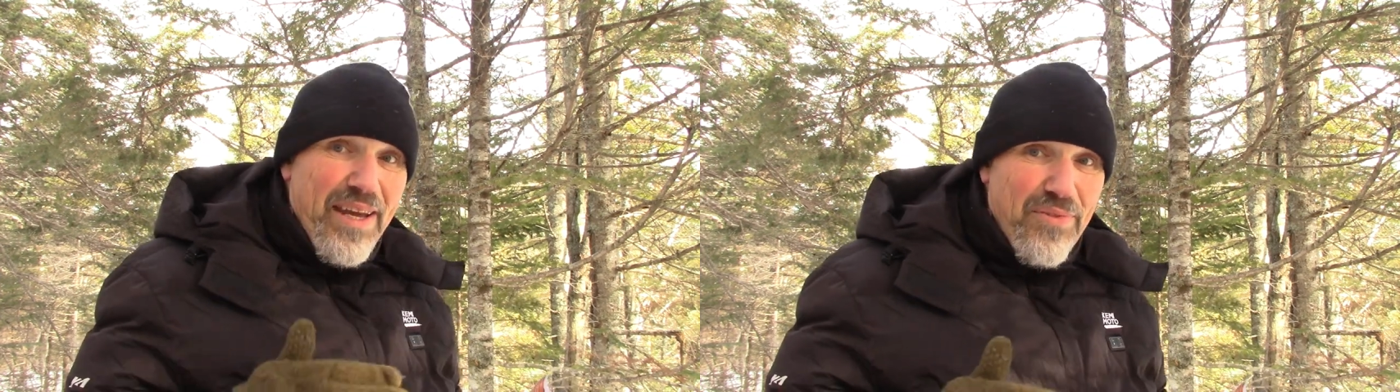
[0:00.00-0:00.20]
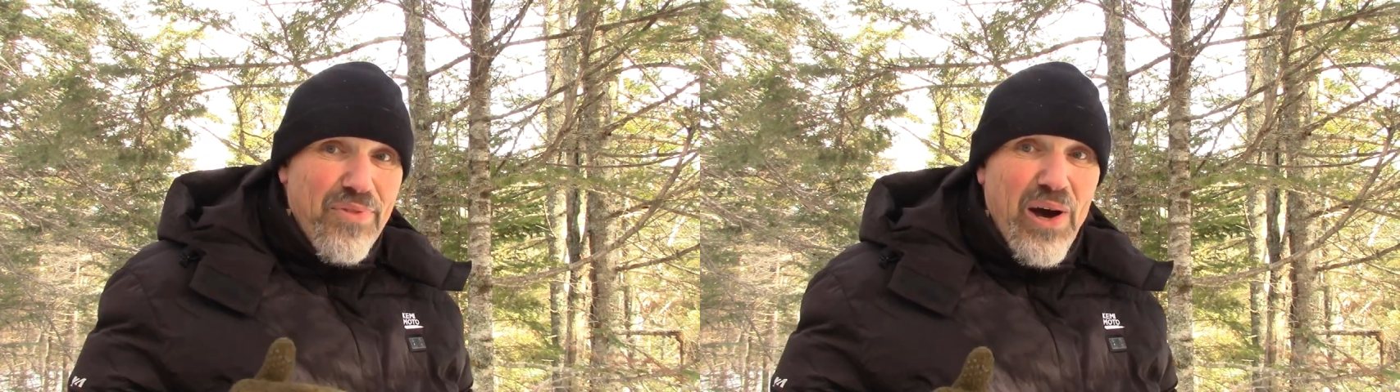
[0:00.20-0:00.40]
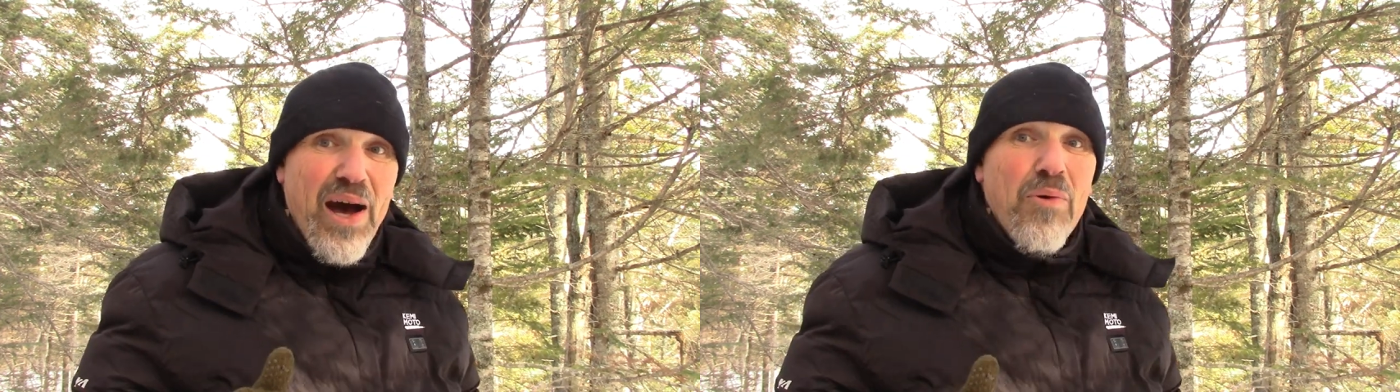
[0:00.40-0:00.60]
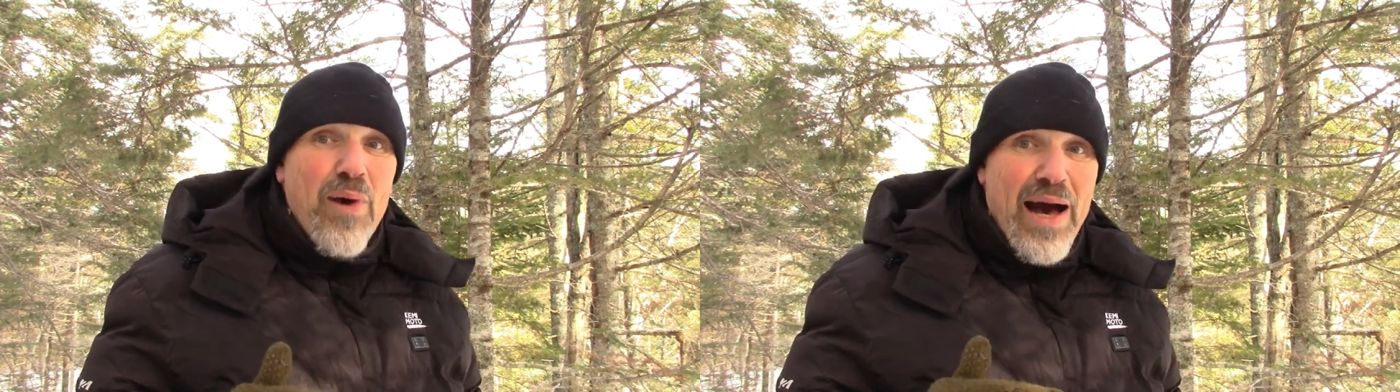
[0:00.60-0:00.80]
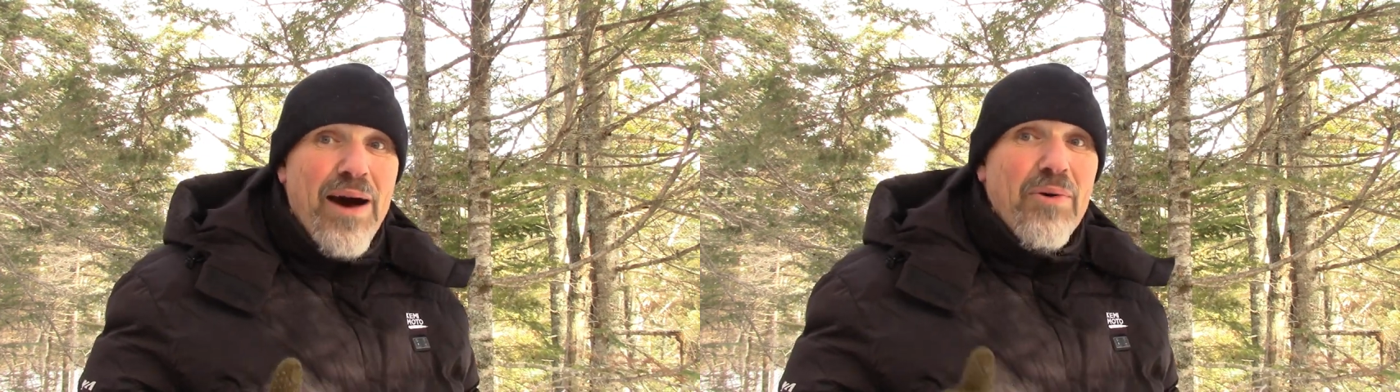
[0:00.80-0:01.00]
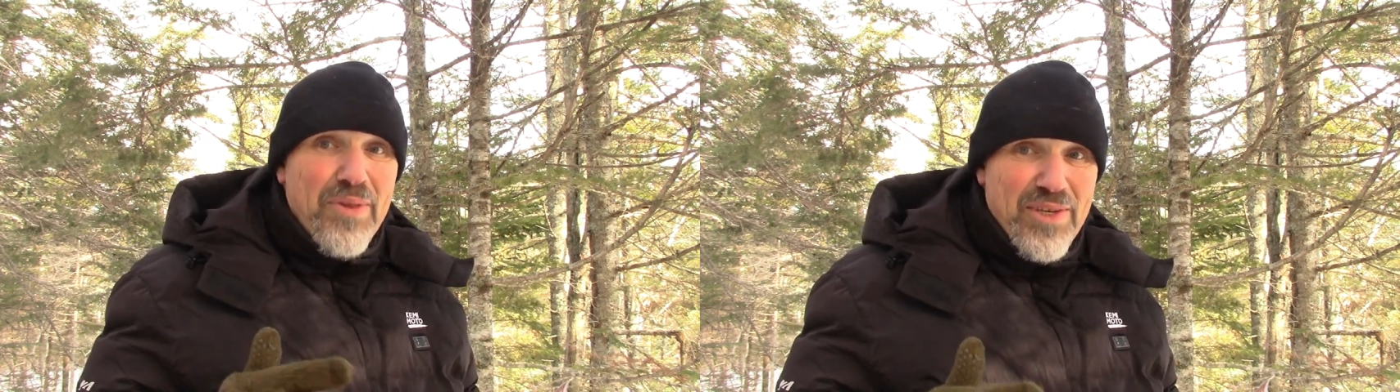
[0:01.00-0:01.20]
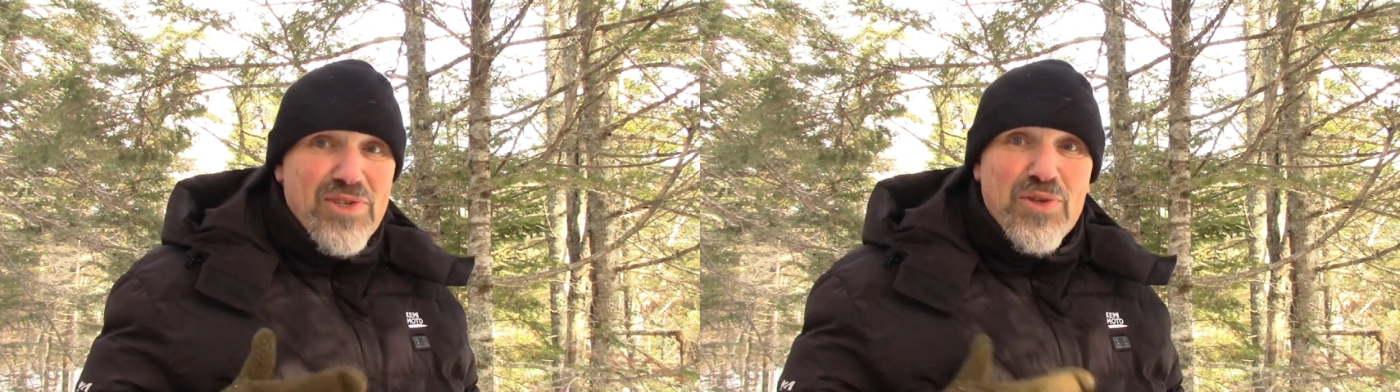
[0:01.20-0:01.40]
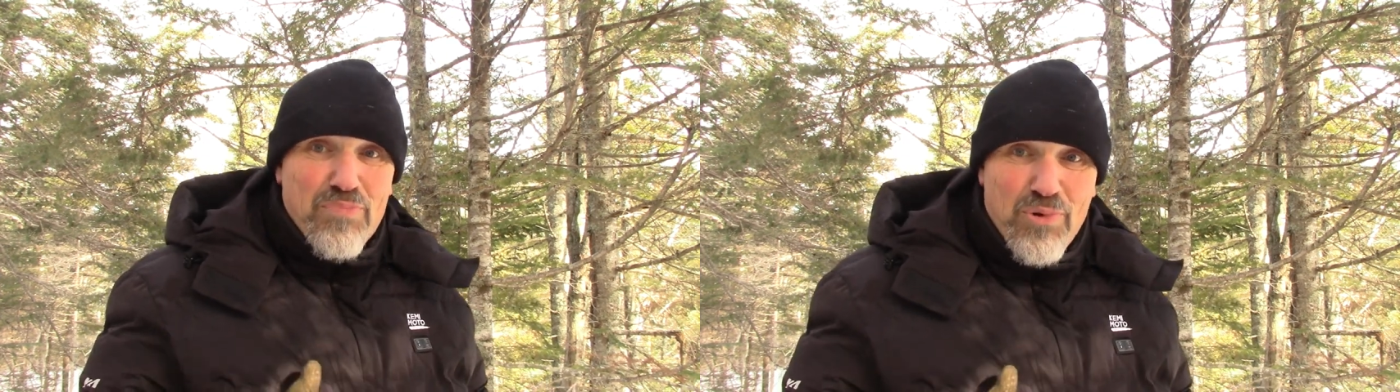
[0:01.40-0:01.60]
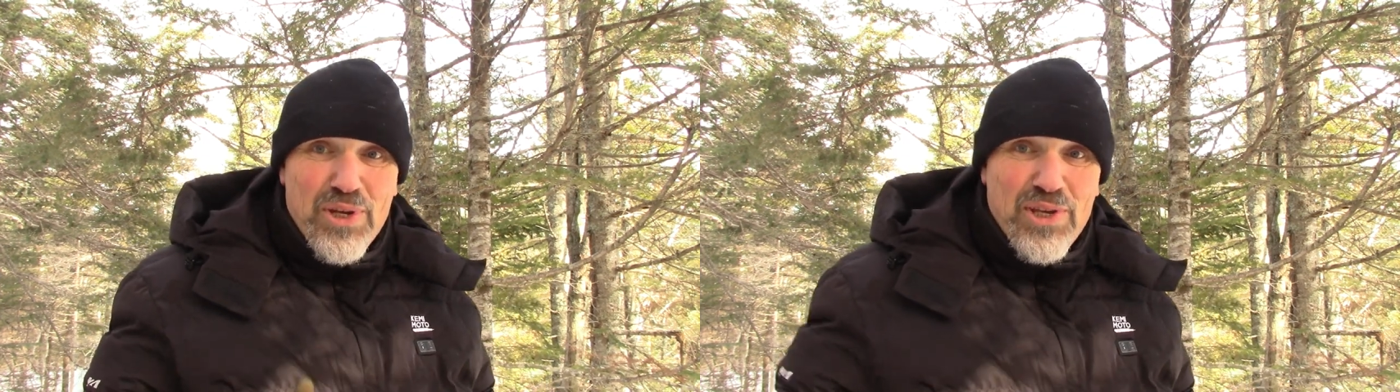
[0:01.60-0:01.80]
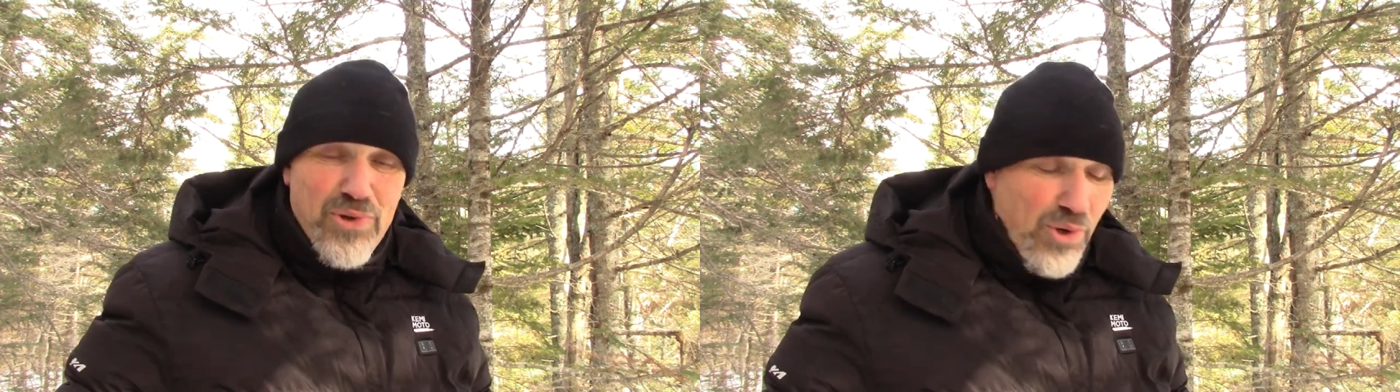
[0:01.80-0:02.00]
and thought, wow, this is
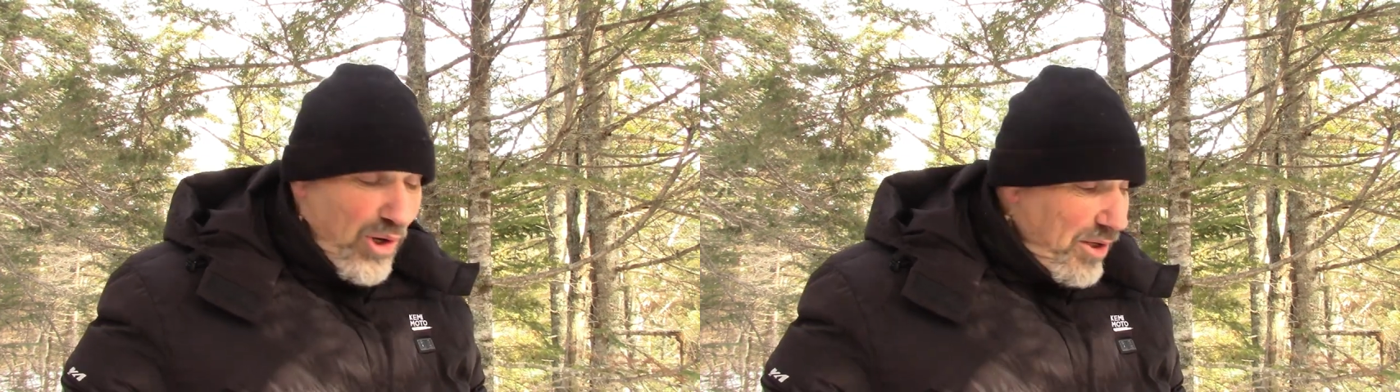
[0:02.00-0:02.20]
pretty cool.